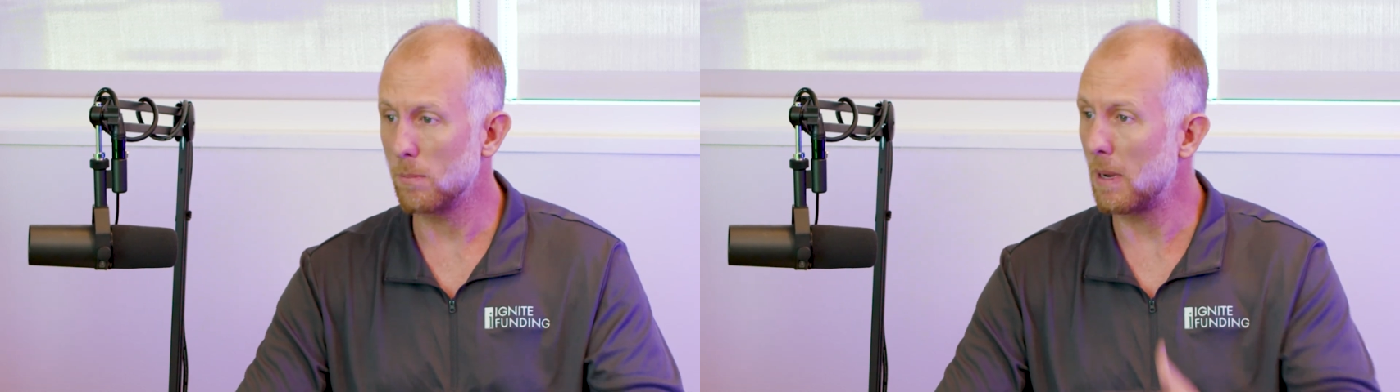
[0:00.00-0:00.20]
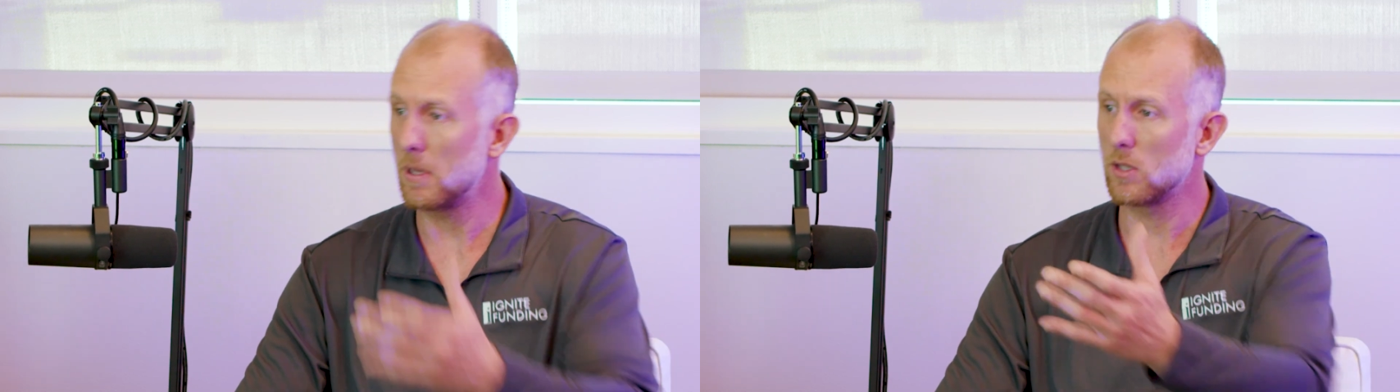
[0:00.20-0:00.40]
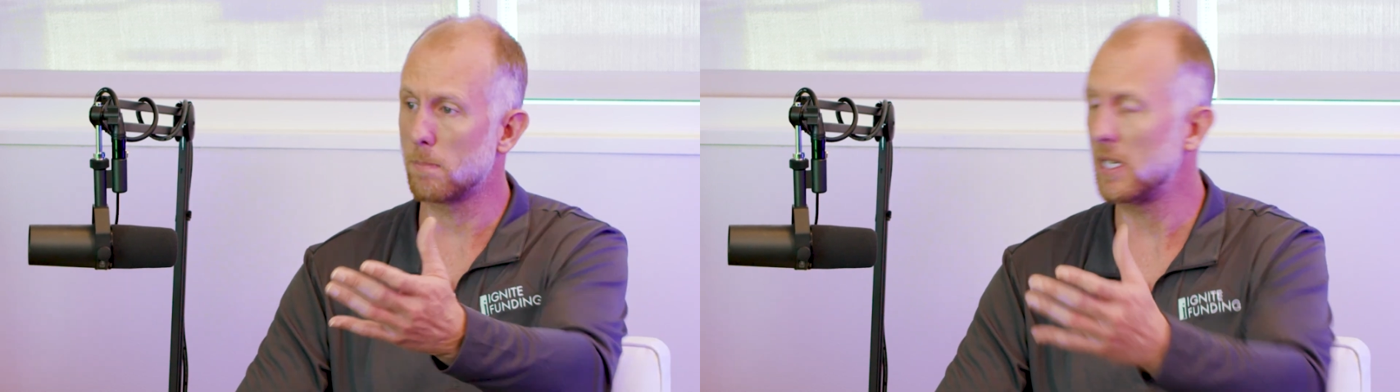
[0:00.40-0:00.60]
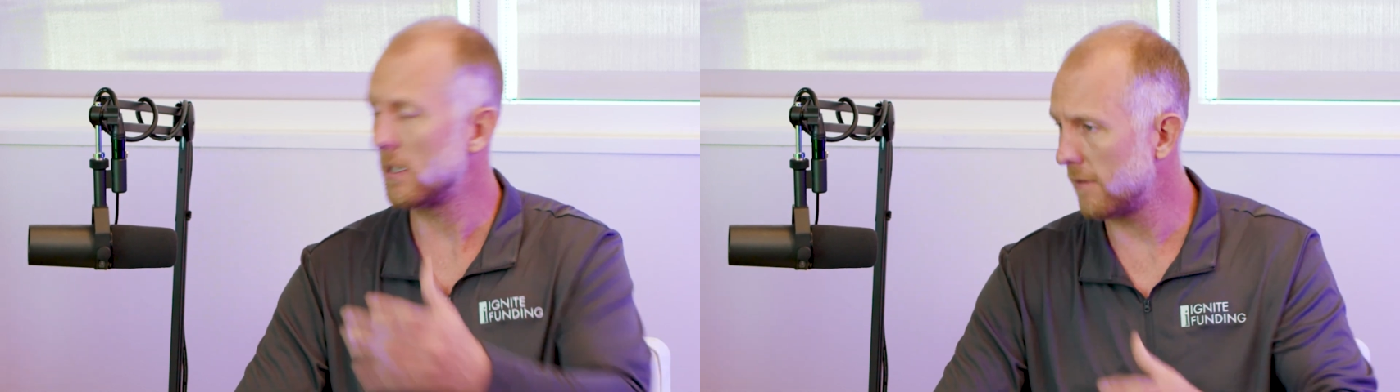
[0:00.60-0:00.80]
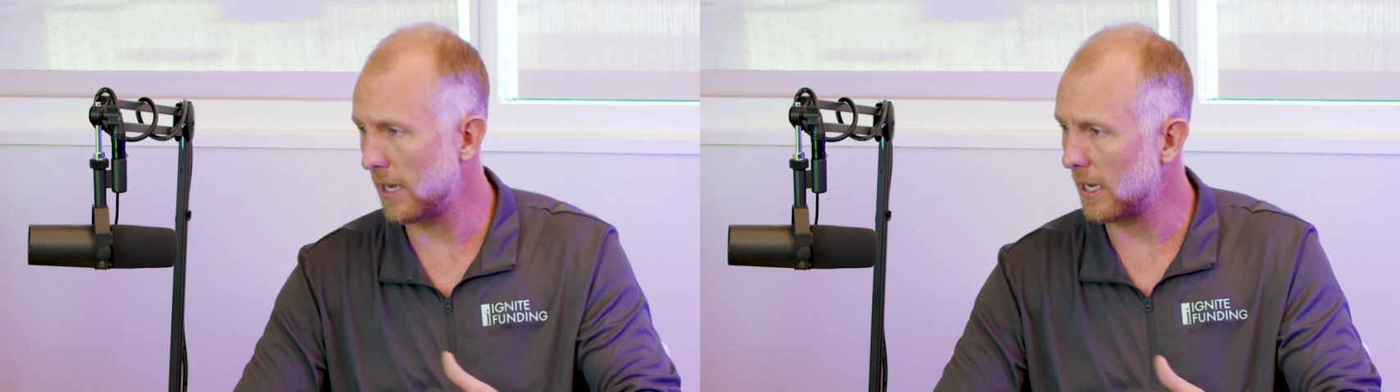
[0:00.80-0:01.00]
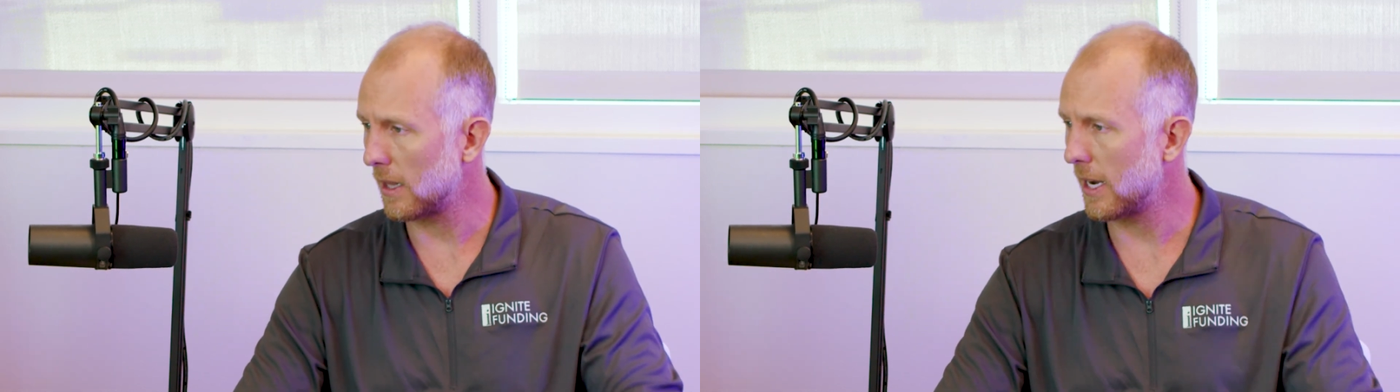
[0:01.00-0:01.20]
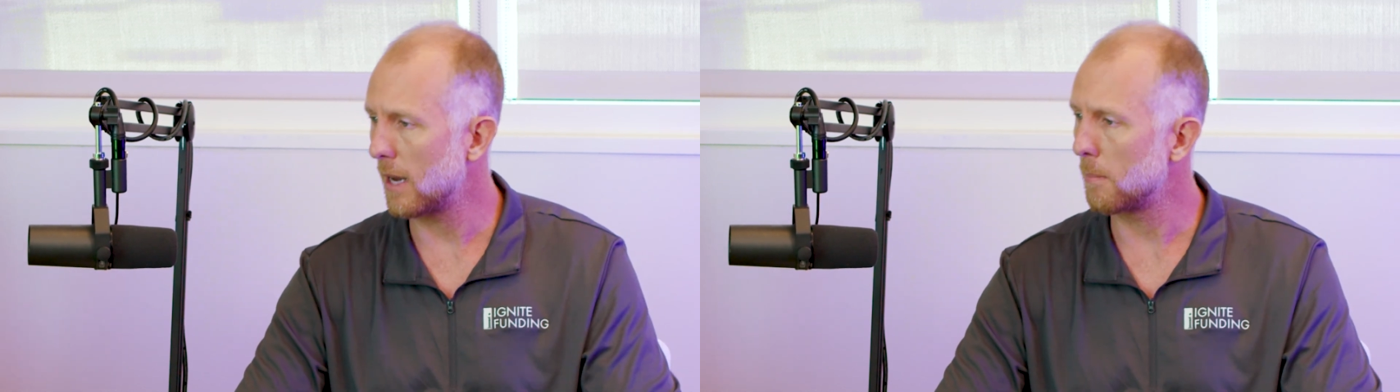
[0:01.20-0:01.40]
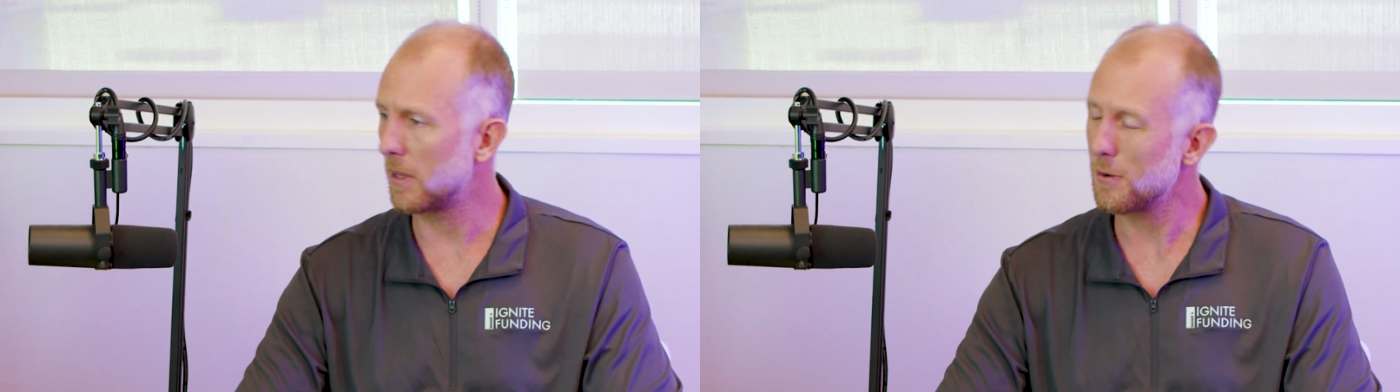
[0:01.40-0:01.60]
maybe there's a piece of vacant
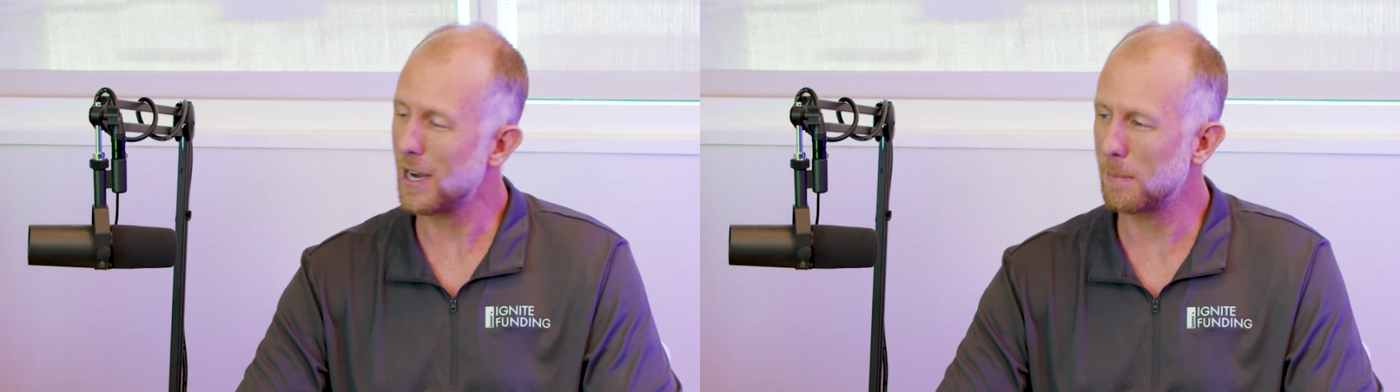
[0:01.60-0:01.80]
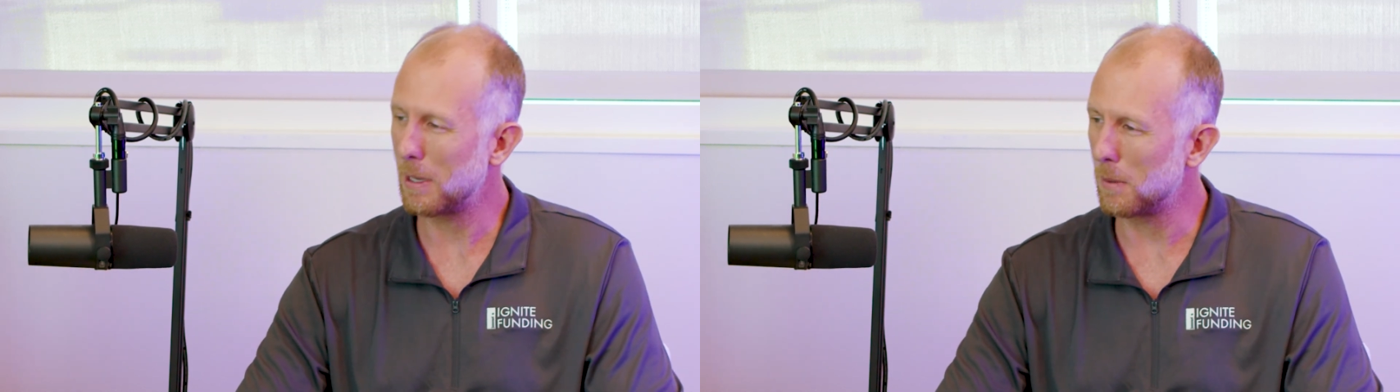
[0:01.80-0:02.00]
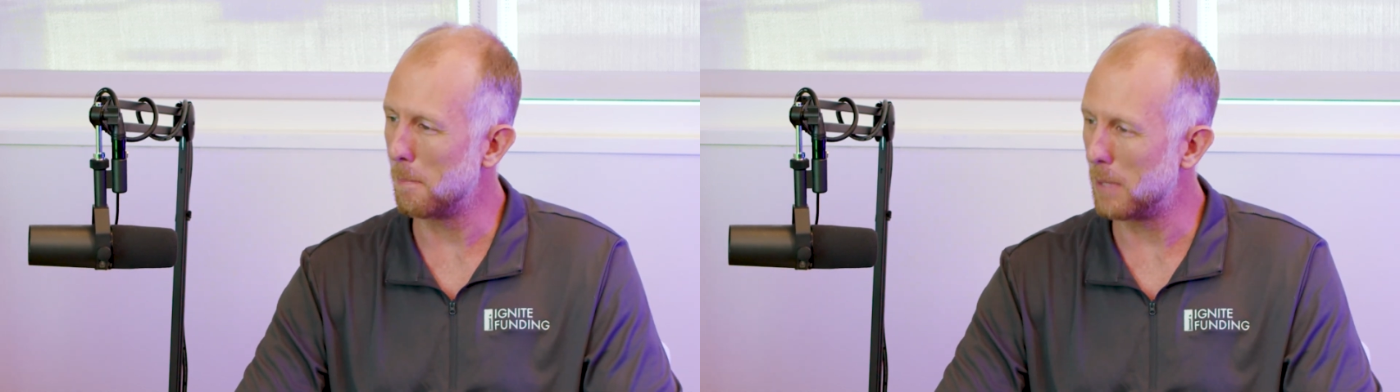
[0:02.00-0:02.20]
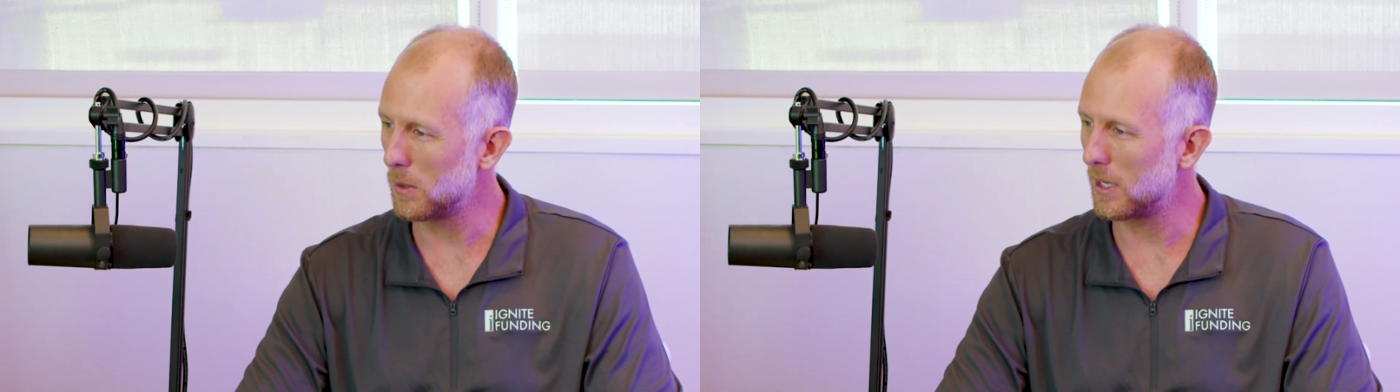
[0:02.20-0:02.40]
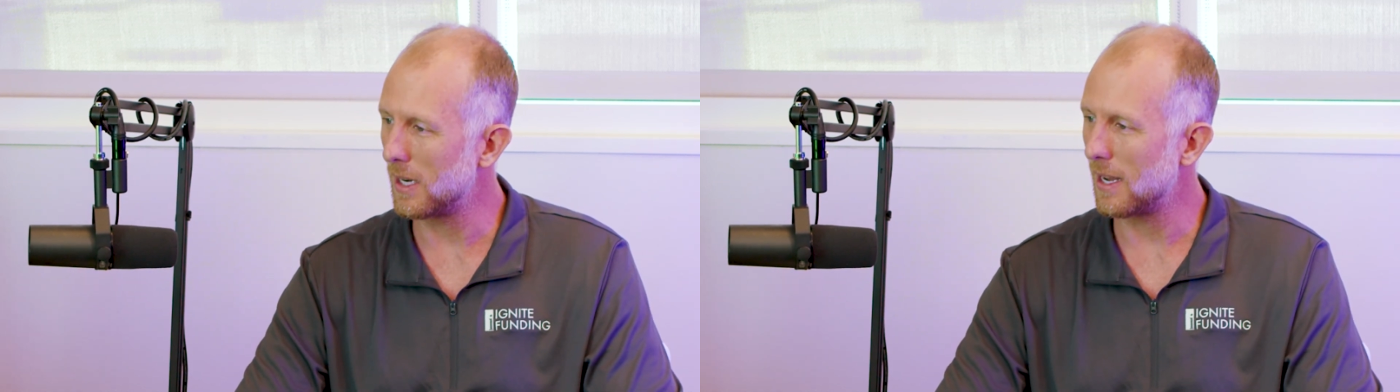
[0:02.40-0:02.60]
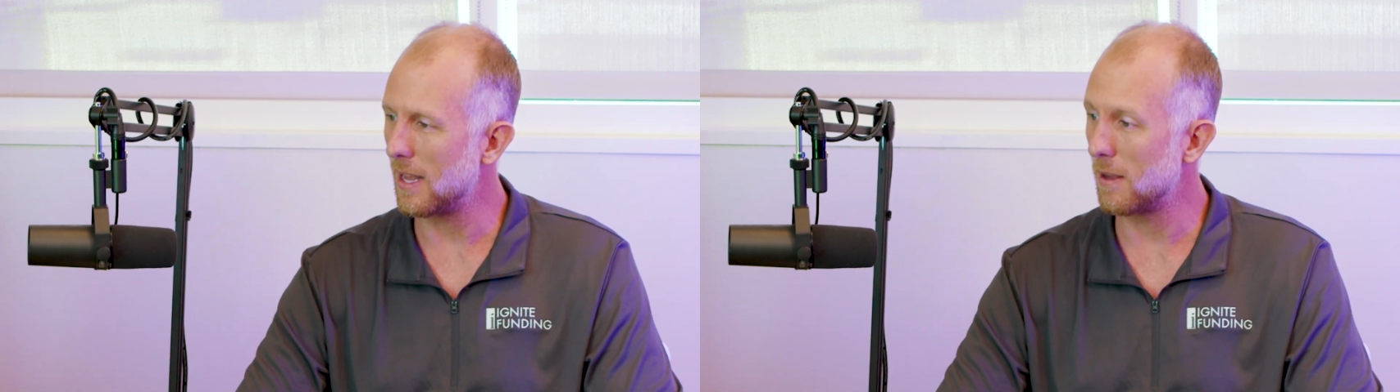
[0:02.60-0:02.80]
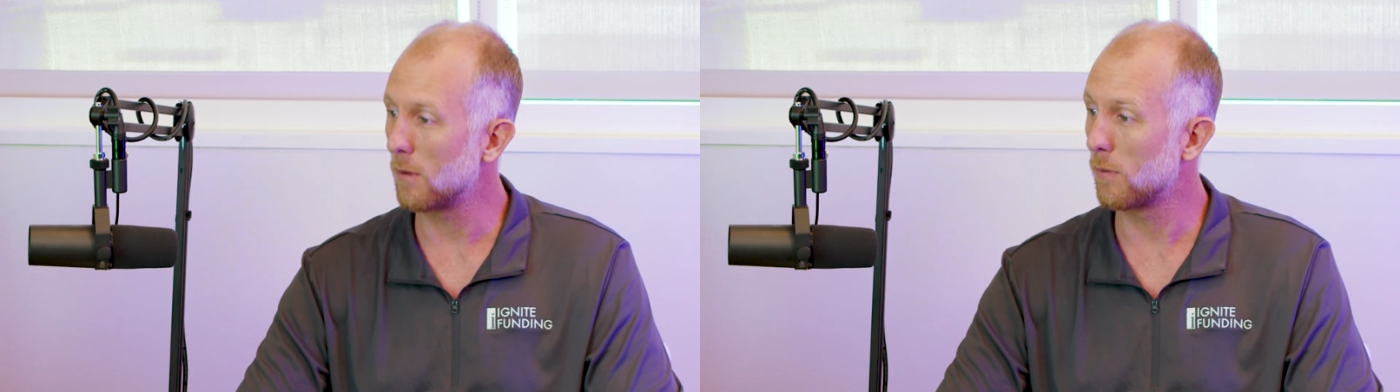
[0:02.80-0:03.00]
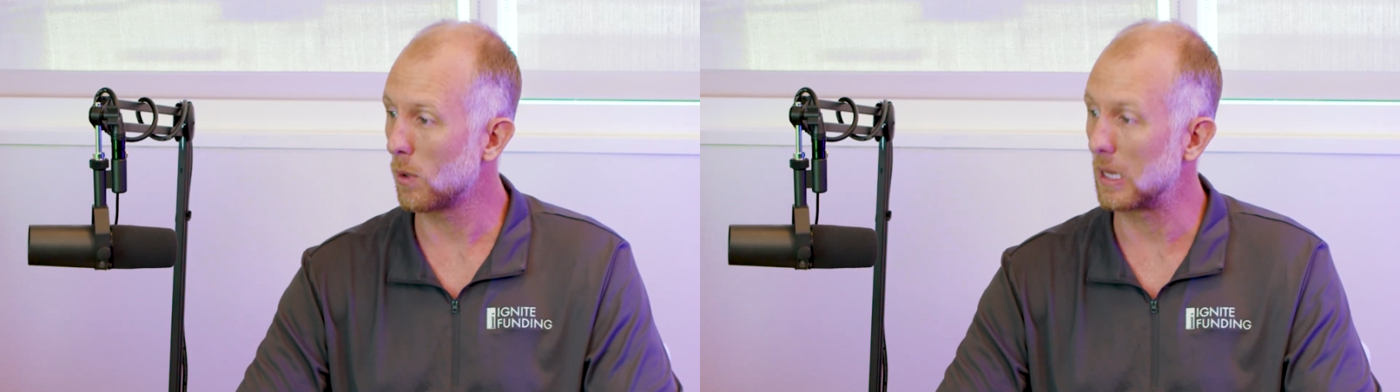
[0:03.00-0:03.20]
land, but they're not going to be able to build it and
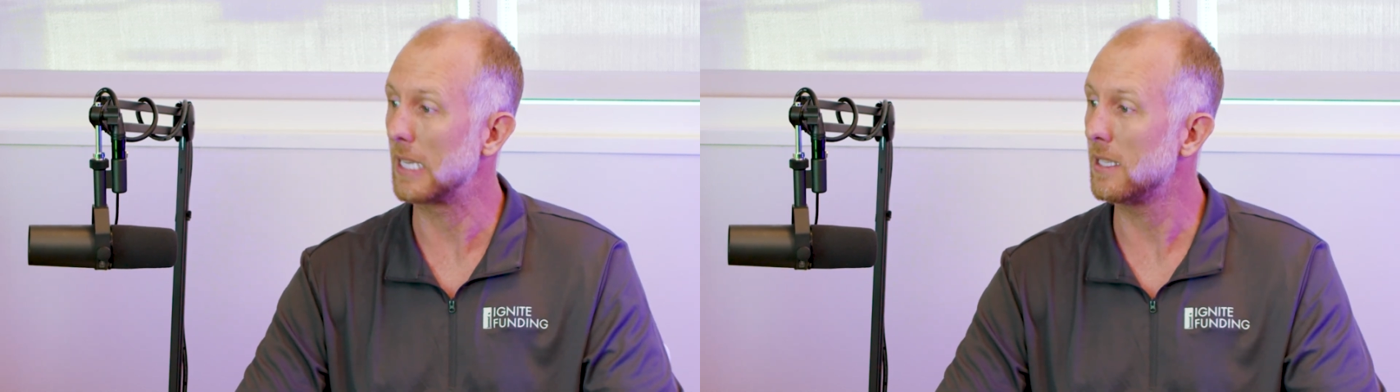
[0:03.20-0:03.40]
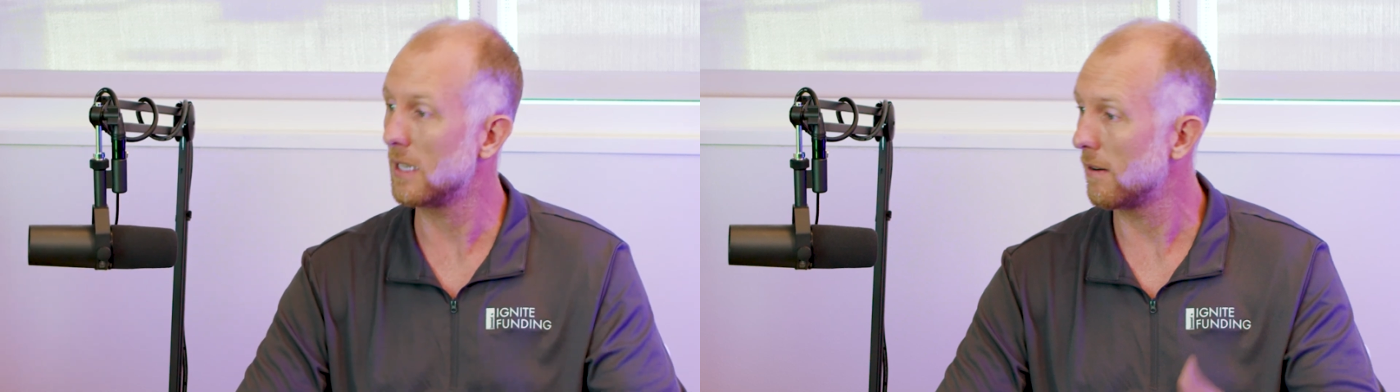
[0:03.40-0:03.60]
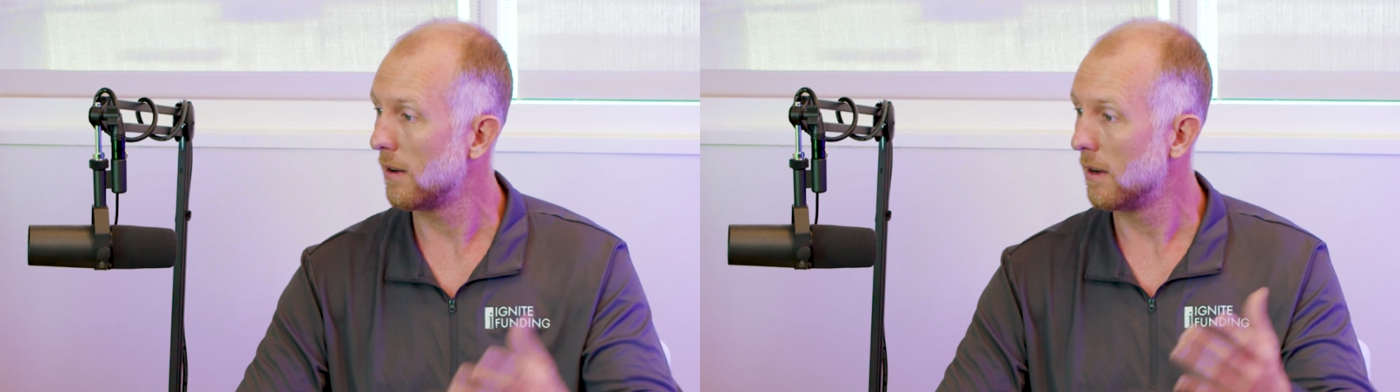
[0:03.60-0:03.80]
therefore lease it